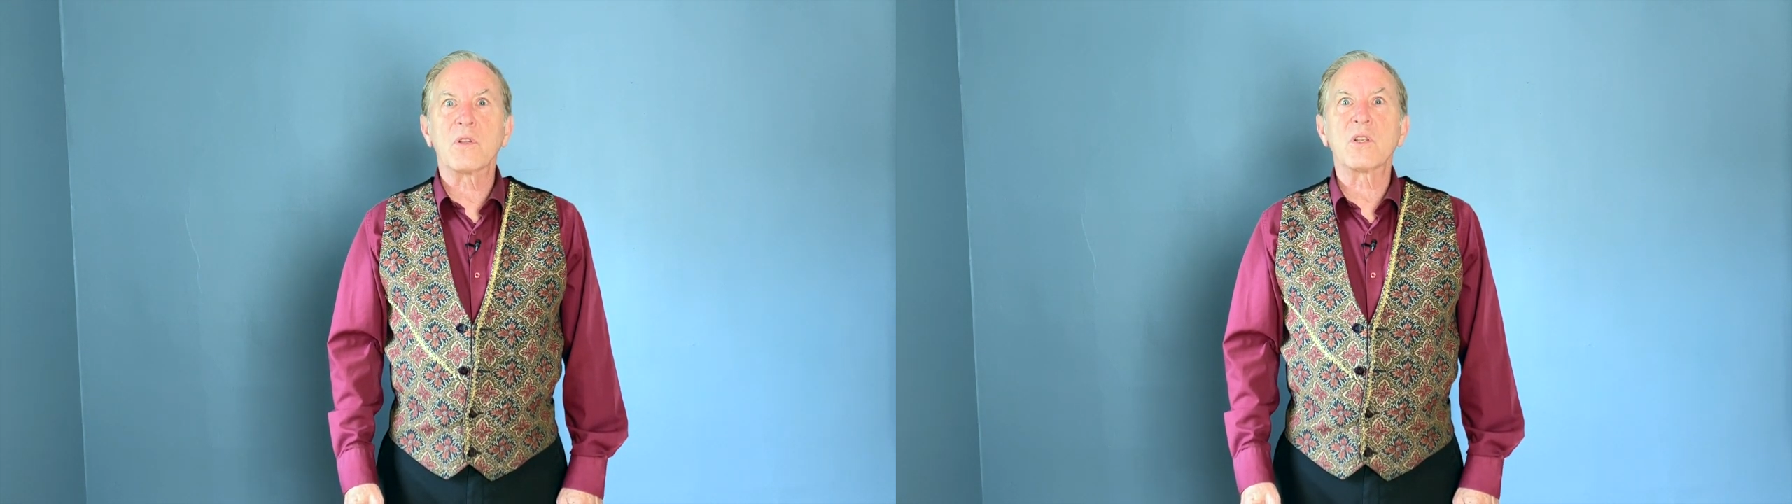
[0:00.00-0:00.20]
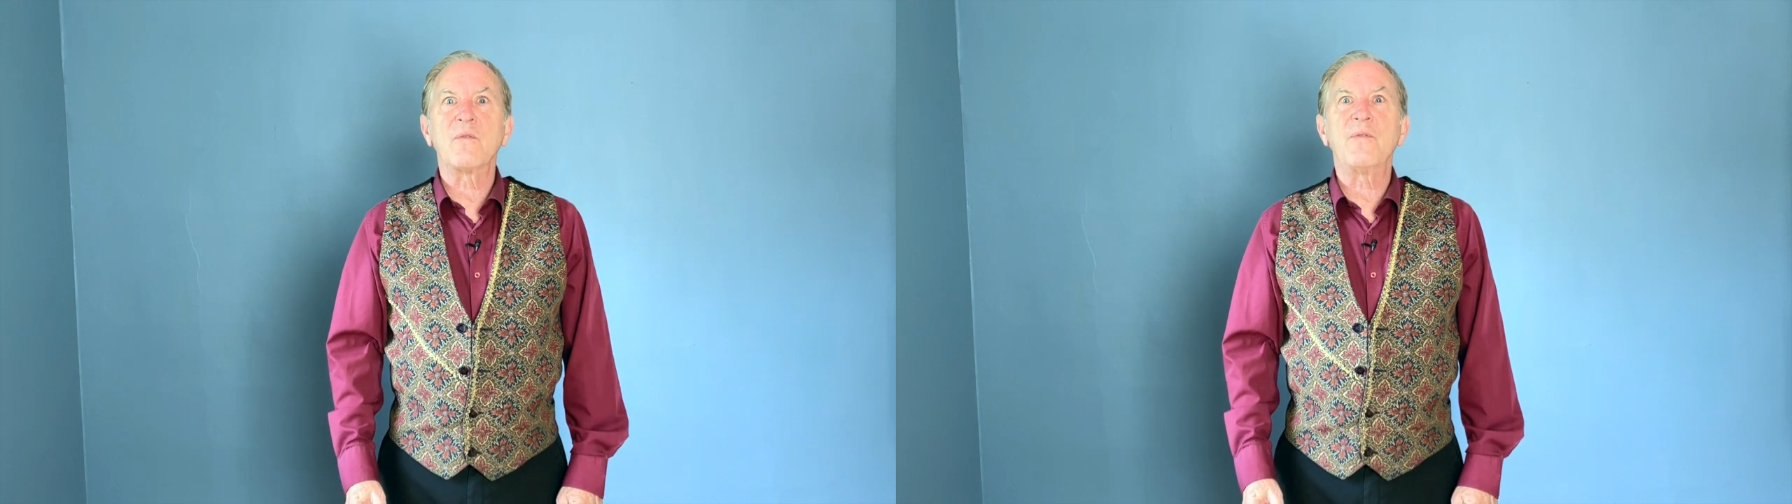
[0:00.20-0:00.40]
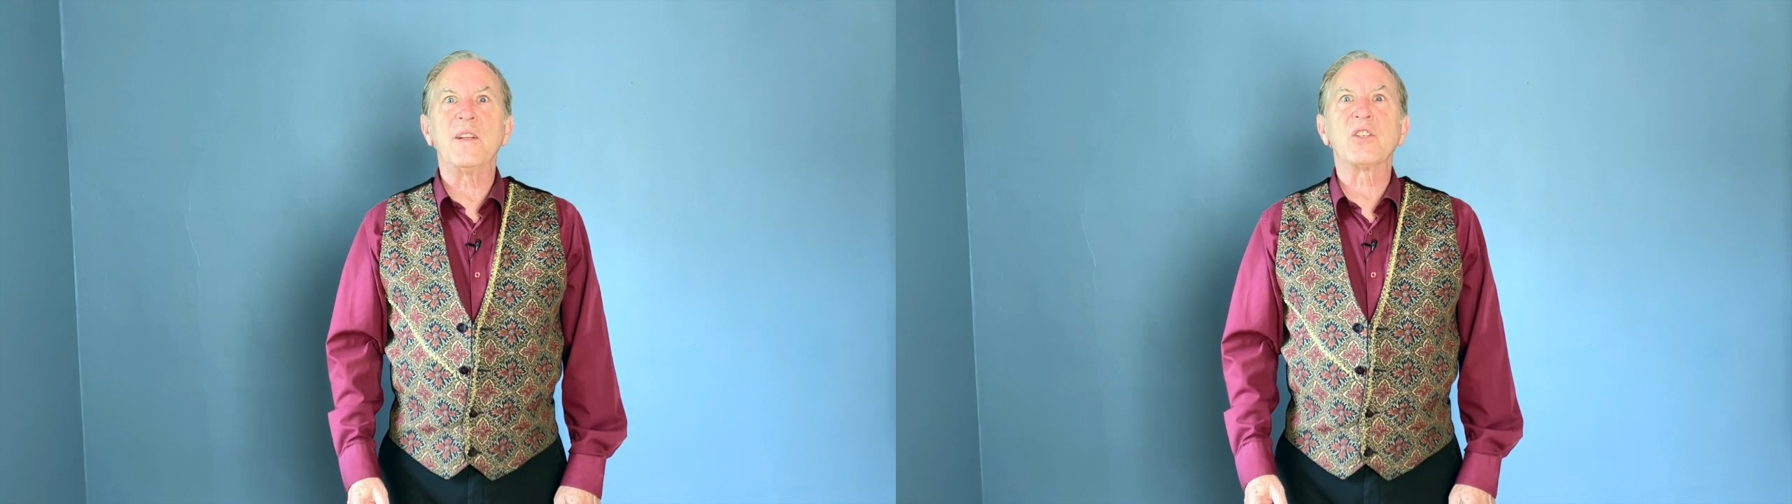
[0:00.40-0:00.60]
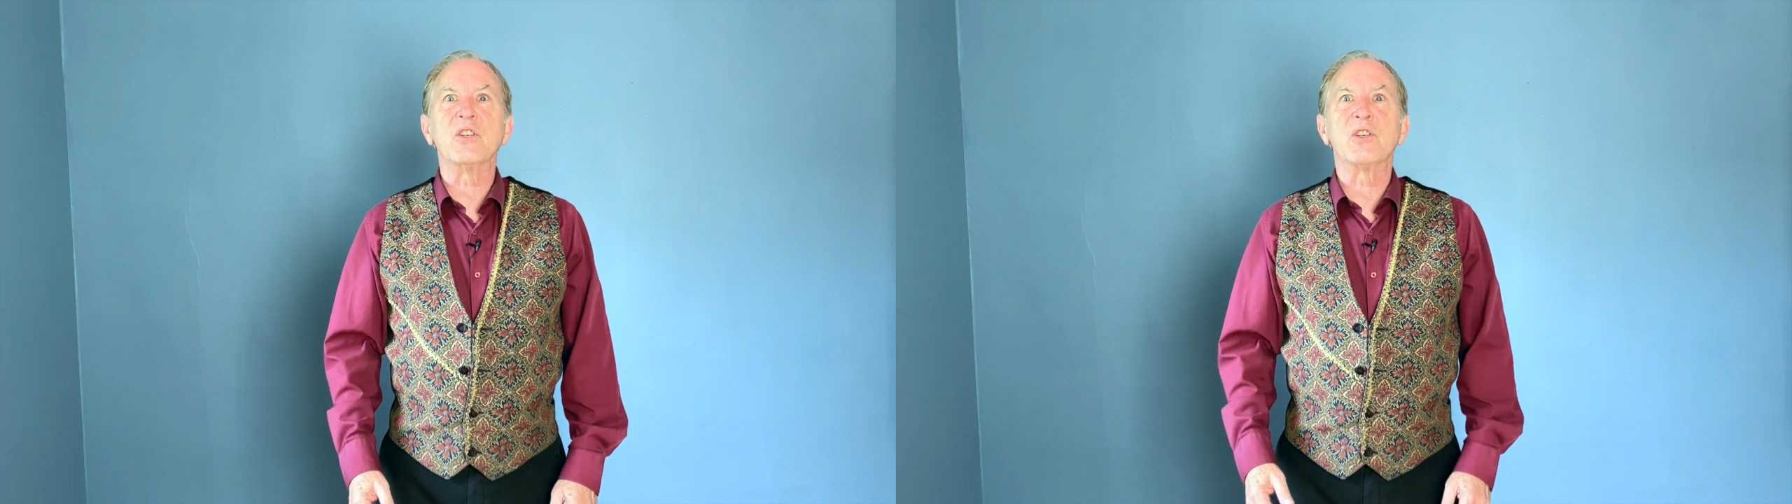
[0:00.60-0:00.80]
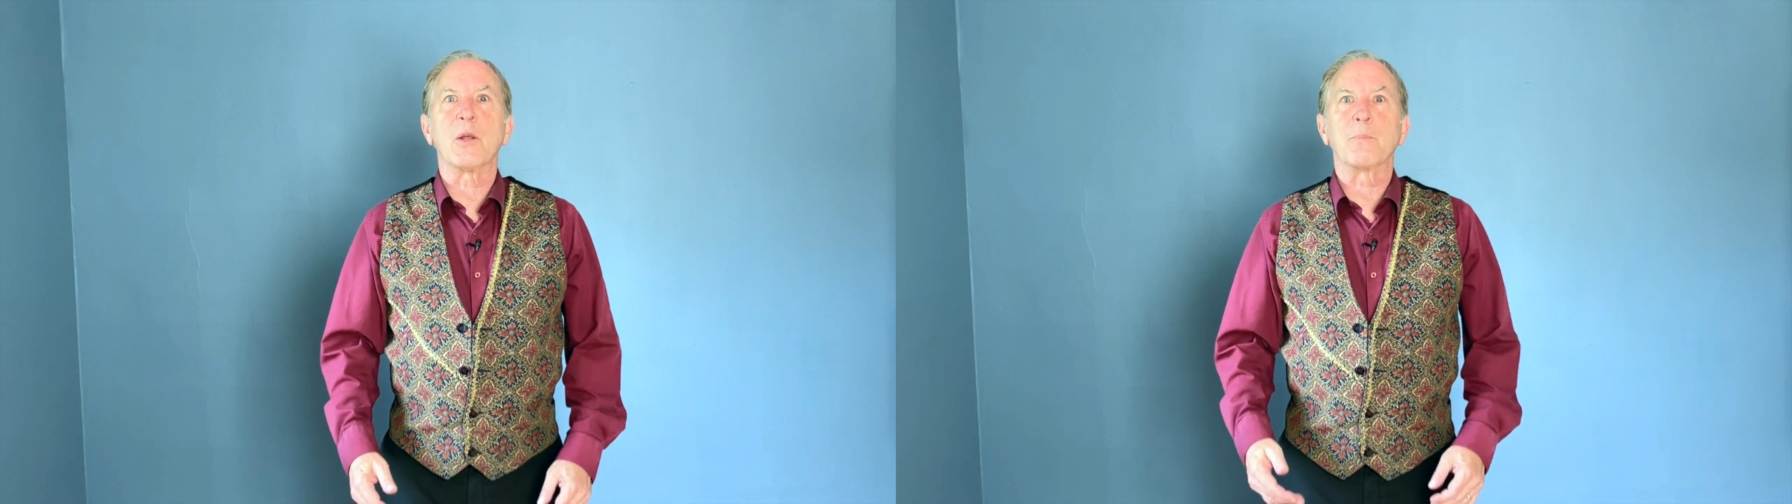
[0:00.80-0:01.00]
of fish and
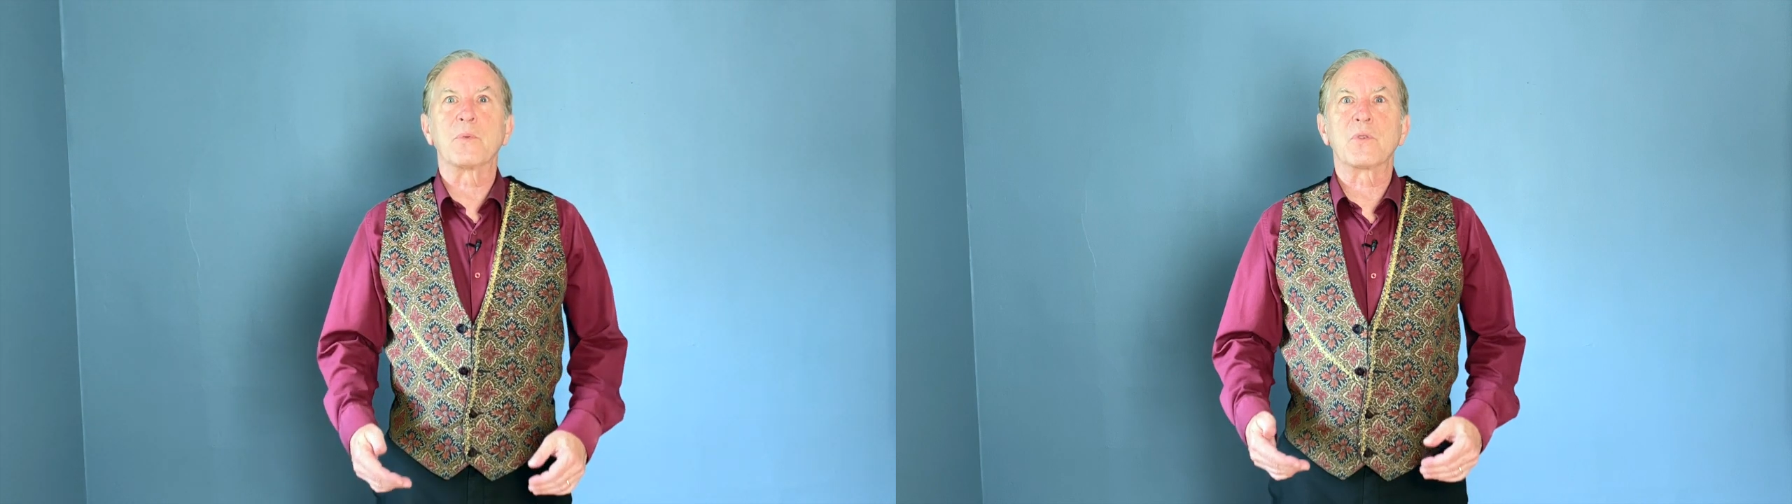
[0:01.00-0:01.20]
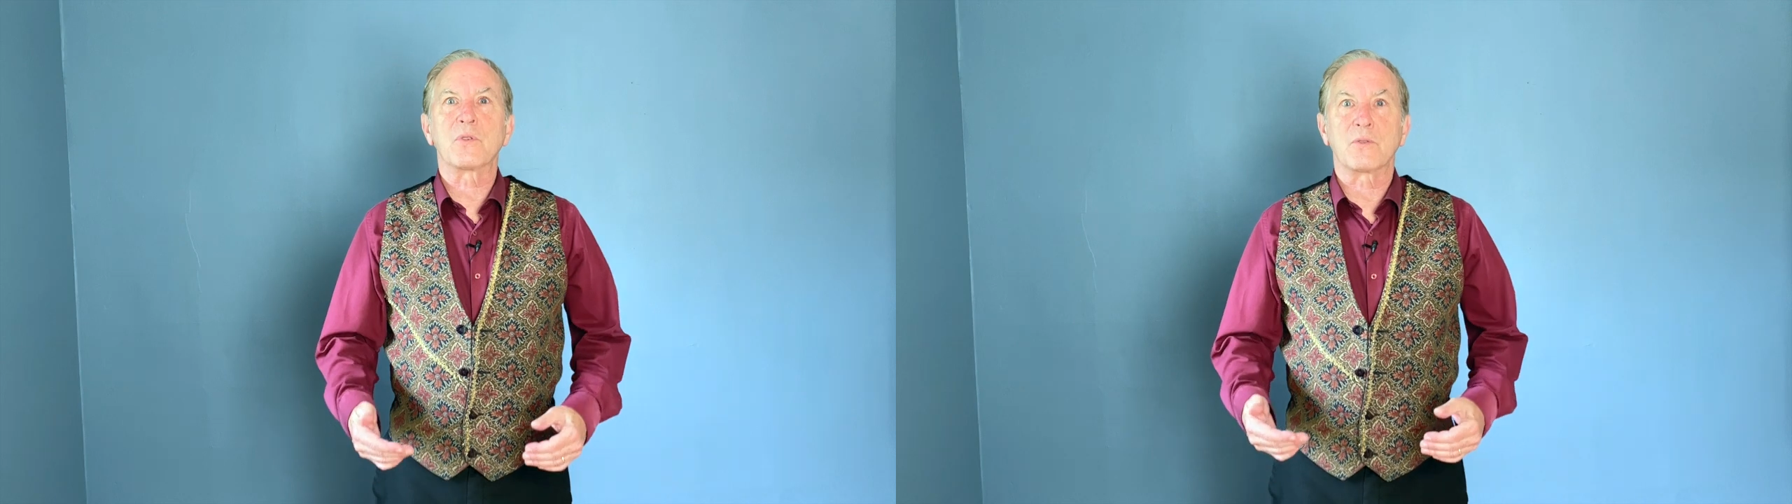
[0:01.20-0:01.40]
chips